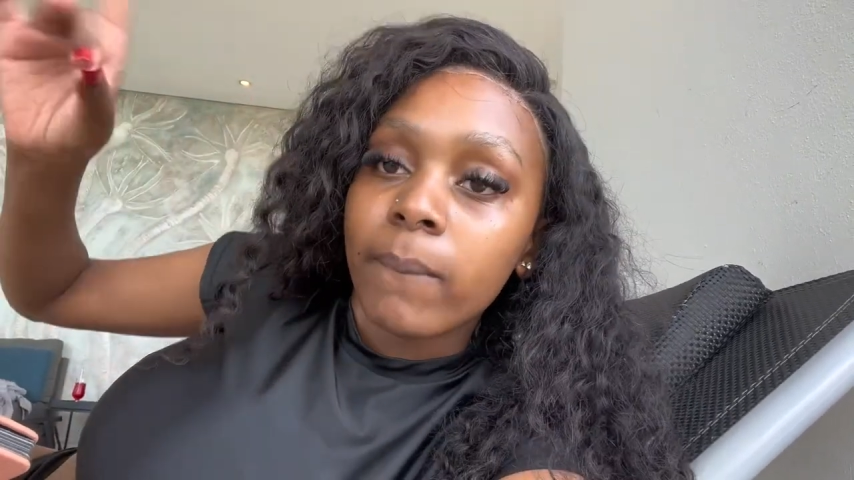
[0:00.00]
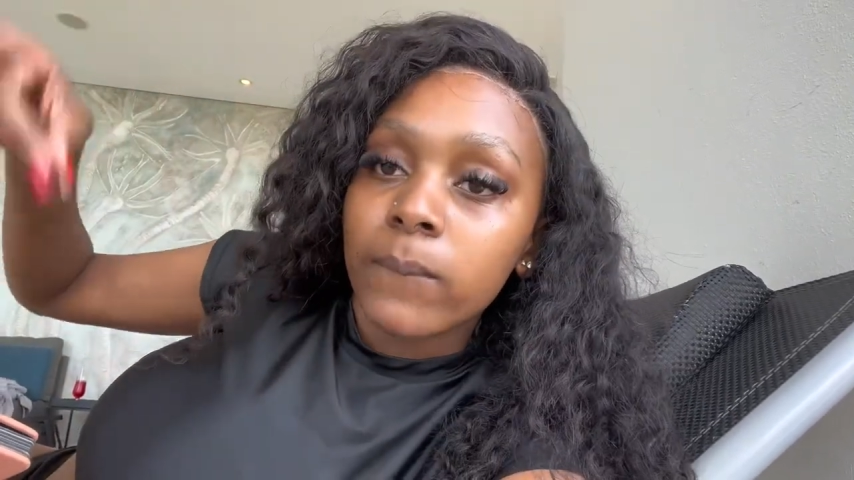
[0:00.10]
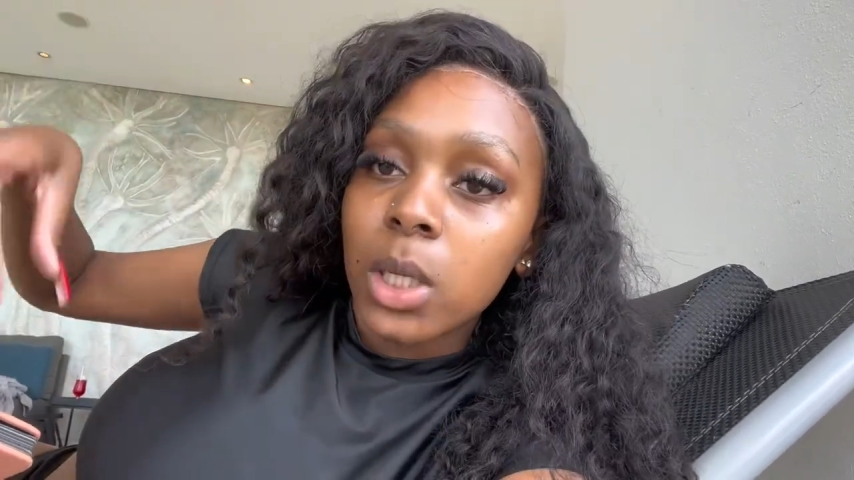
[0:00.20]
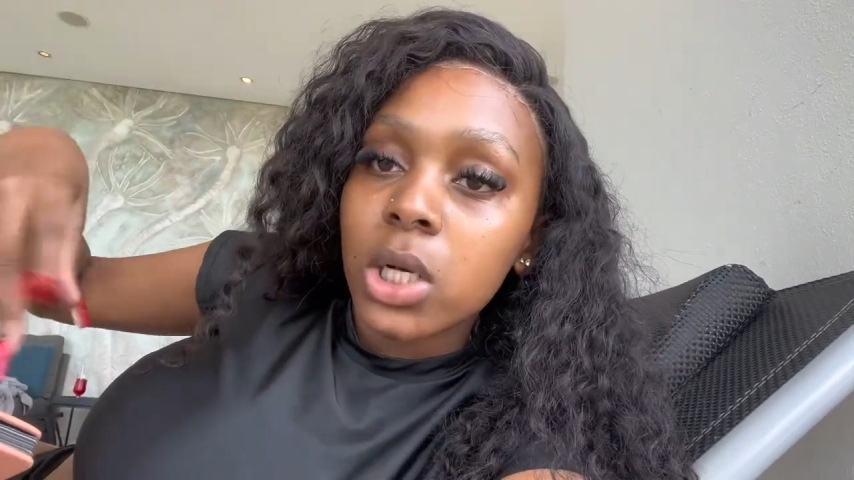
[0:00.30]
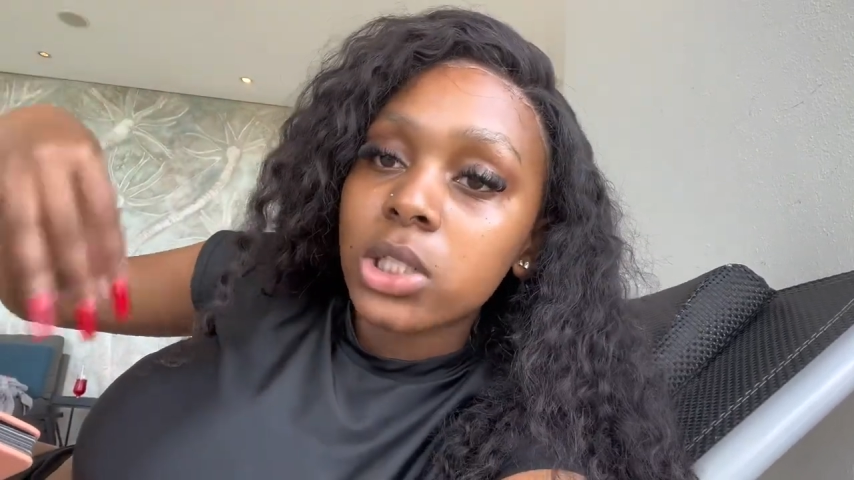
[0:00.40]

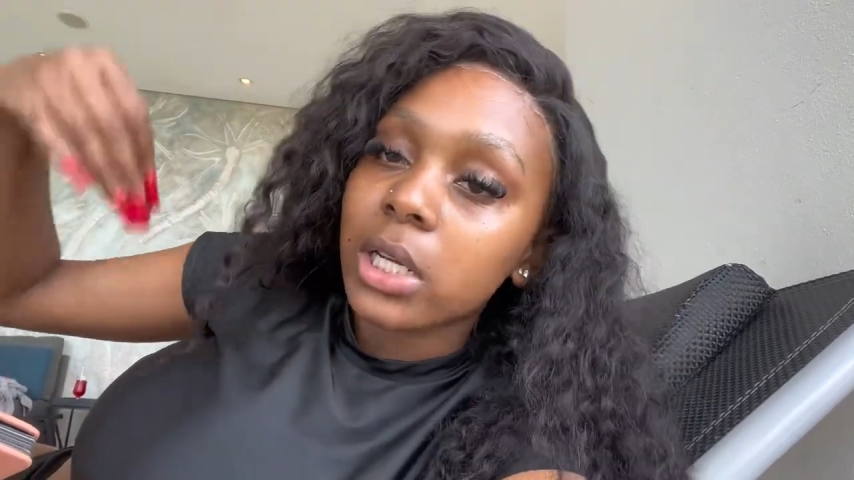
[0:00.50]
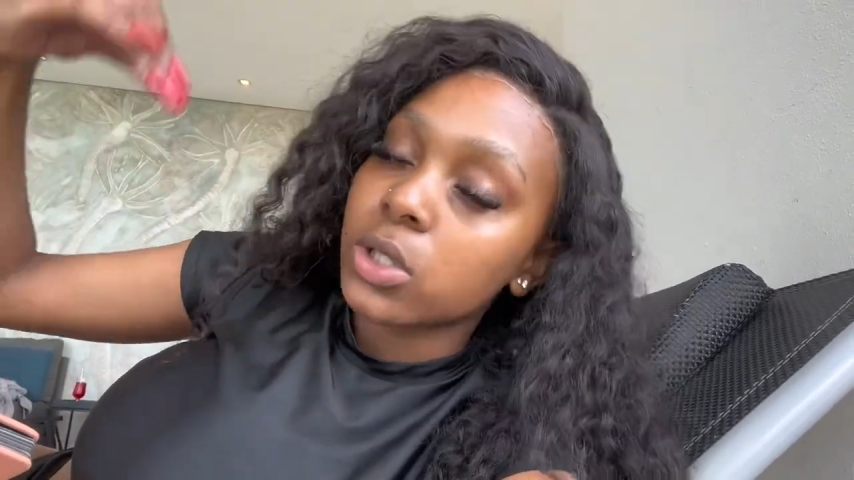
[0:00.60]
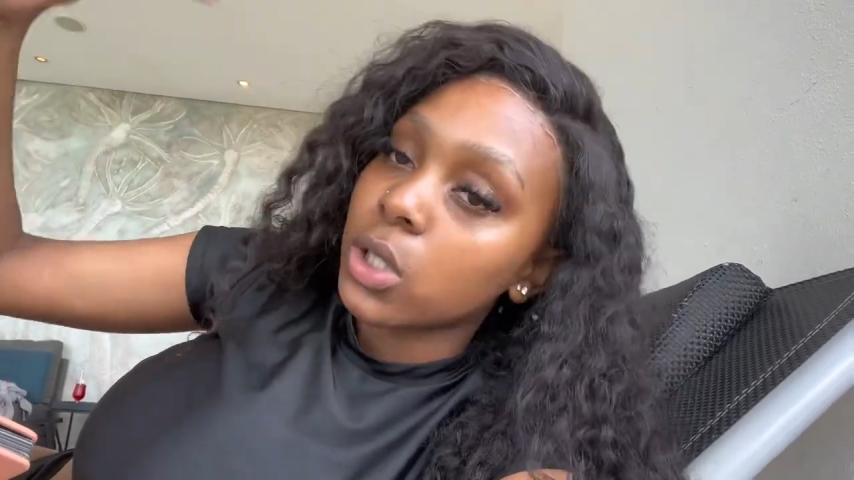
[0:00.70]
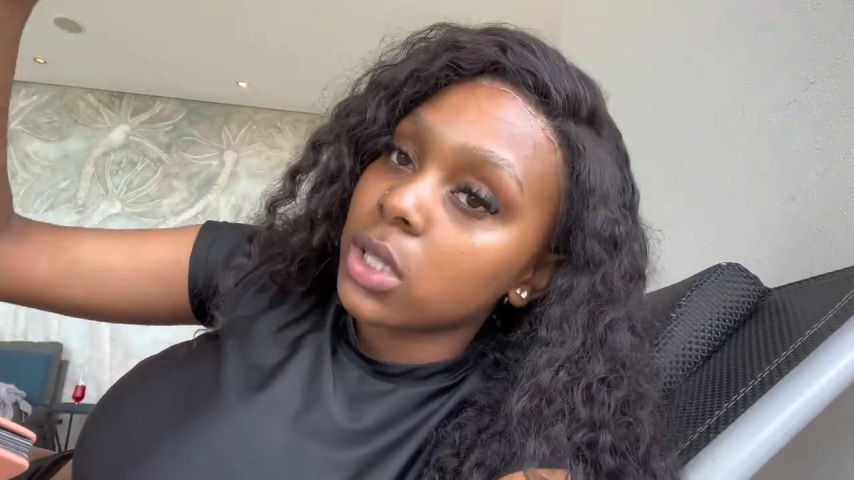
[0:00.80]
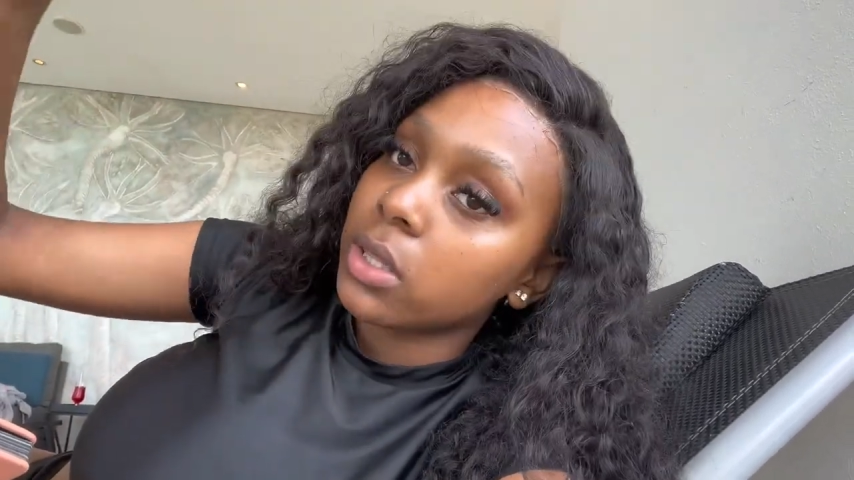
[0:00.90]
March I
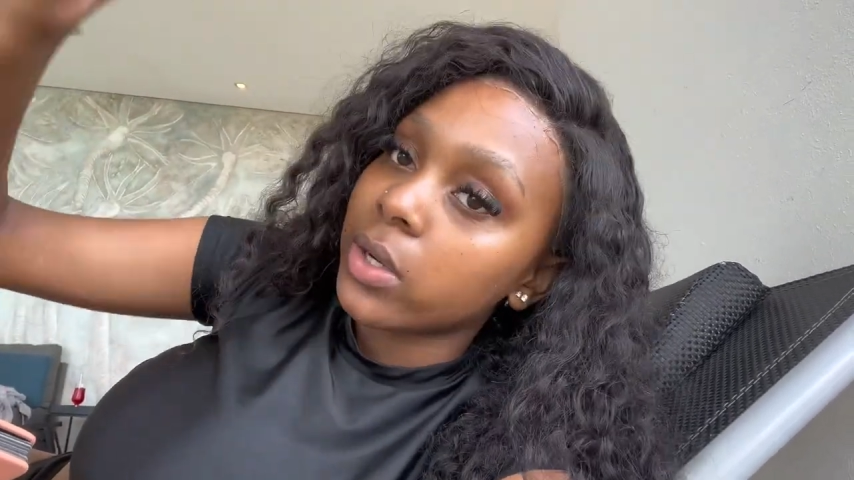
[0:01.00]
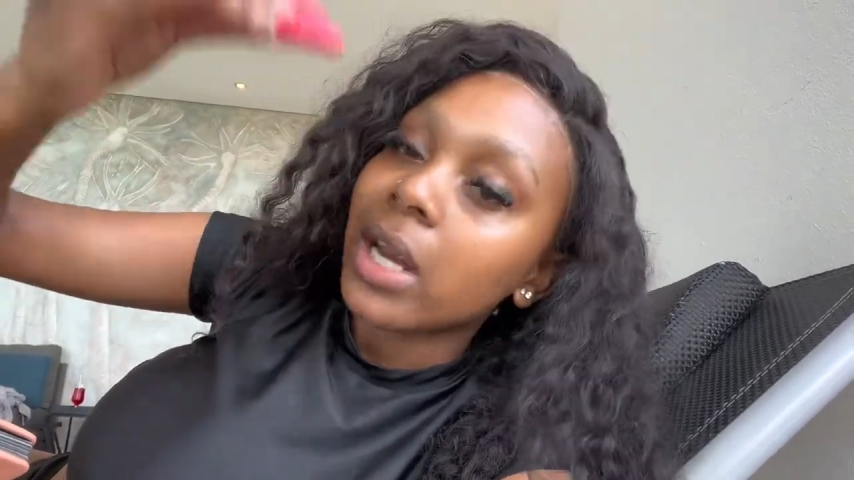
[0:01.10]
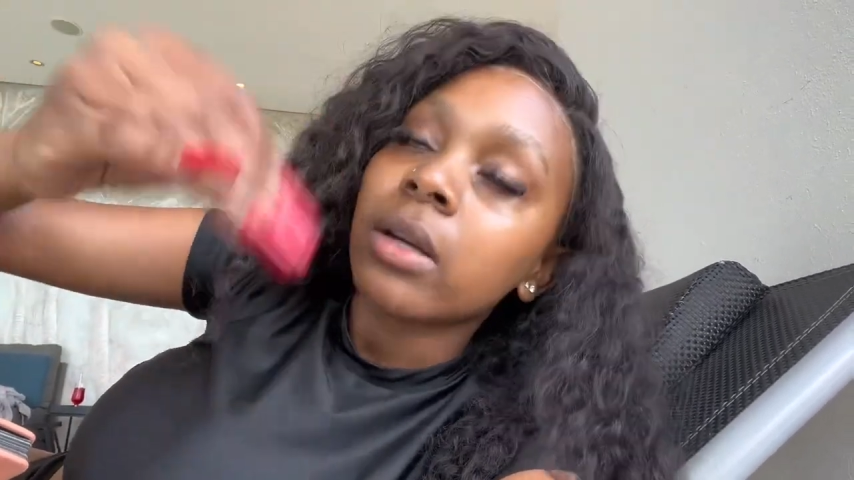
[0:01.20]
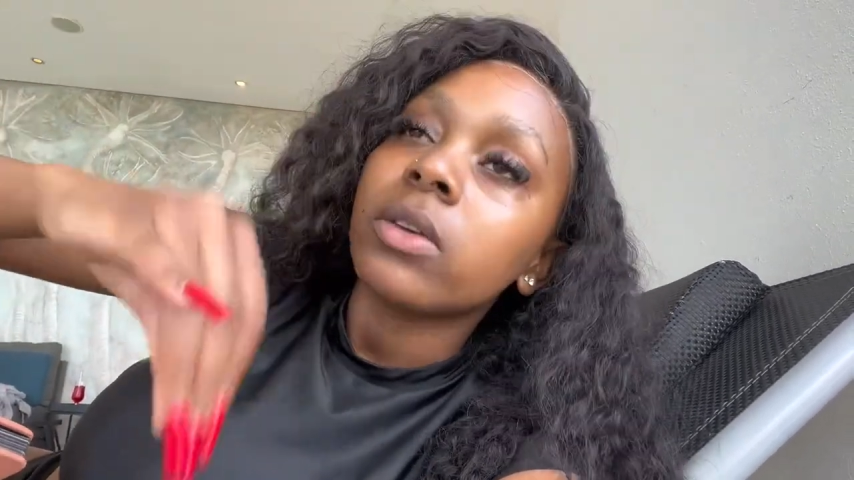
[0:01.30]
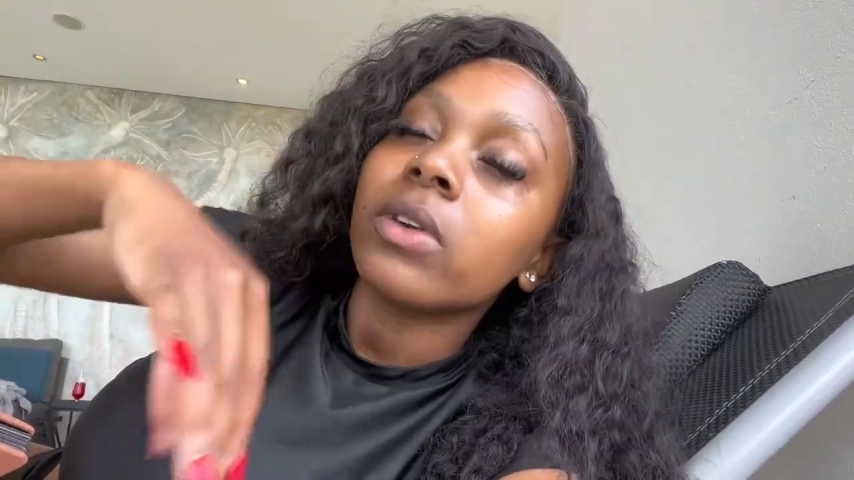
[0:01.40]
took 300